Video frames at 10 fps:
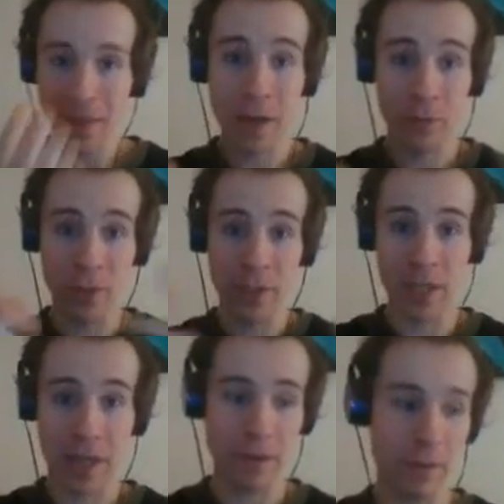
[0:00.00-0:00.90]
I
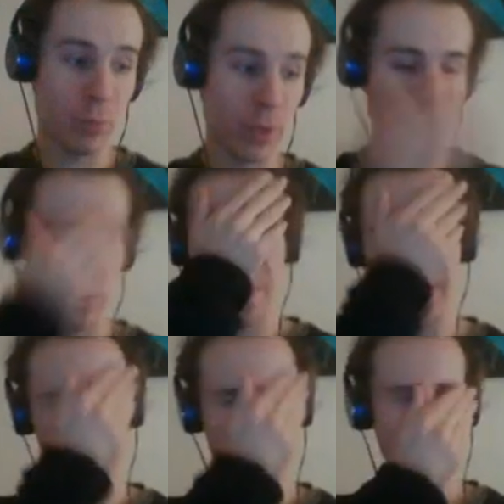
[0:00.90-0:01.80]
pretty much
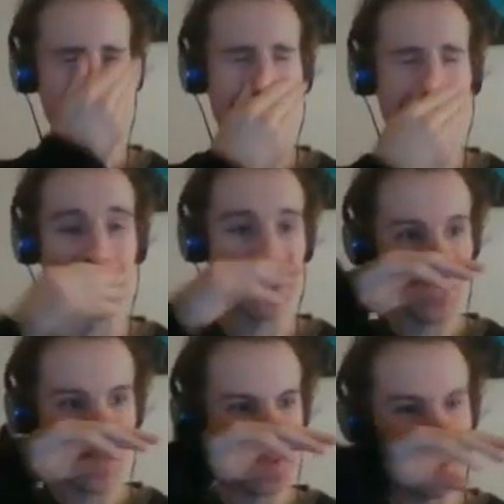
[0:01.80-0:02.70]
finalized the
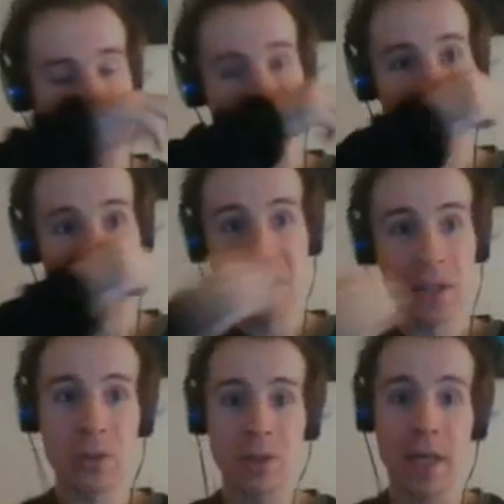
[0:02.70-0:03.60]
Constitution at this point.
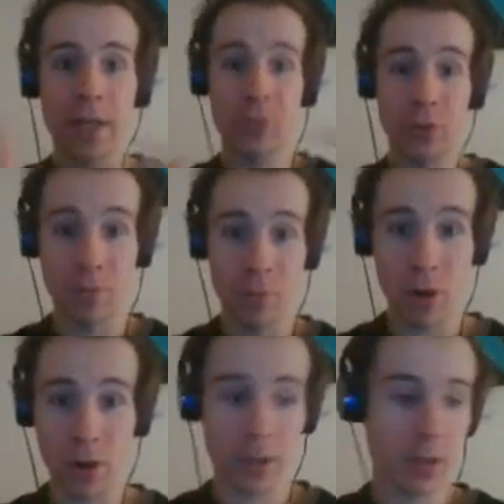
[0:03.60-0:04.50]
So kind of to
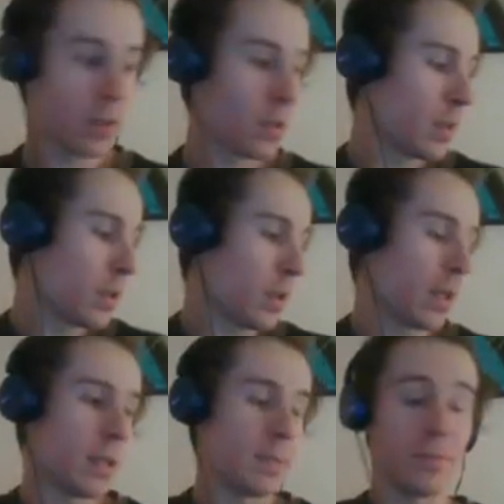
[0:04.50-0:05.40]
mark
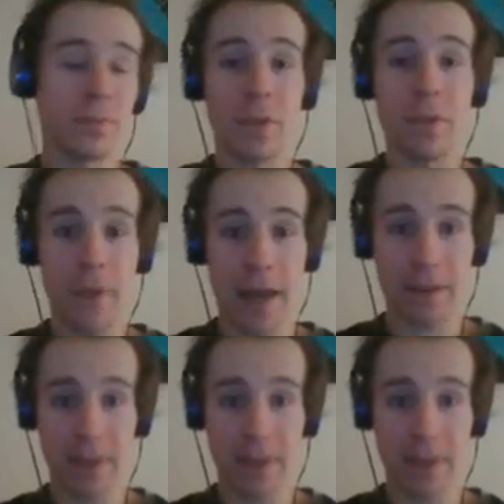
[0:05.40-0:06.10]
the fact